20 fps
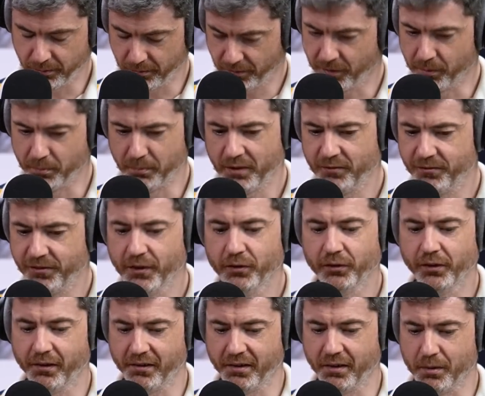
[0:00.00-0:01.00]
some
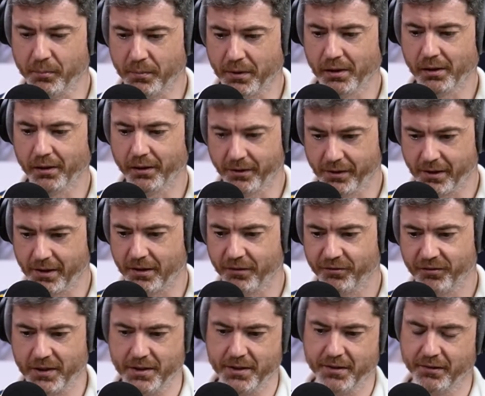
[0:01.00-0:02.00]
midfielders in the middle, and then
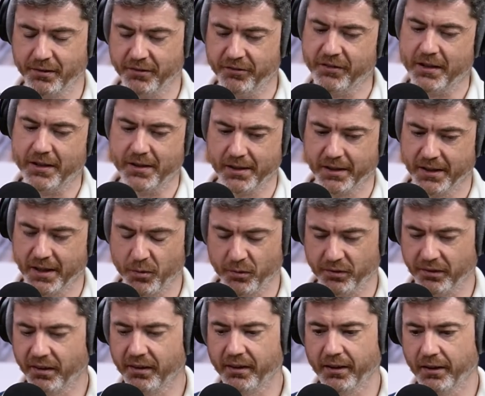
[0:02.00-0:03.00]
defenders defending. That
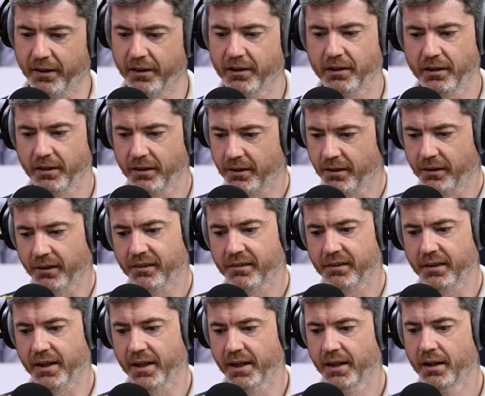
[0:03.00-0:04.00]
was the thing. You didn't
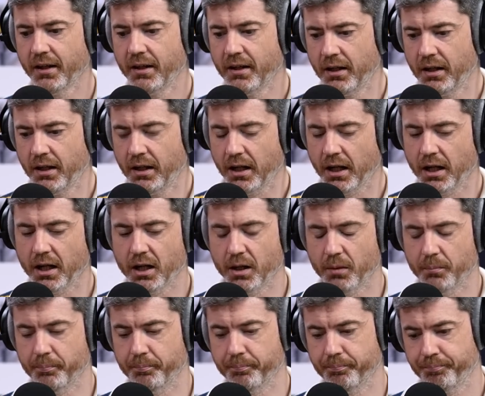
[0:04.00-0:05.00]
see
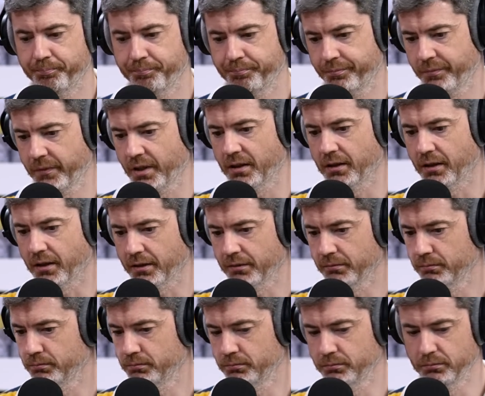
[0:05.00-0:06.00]
like
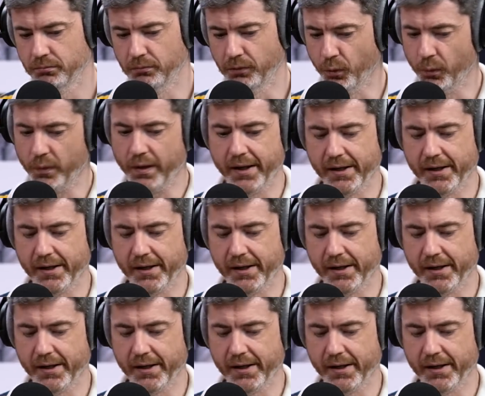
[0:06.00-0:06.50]
Luke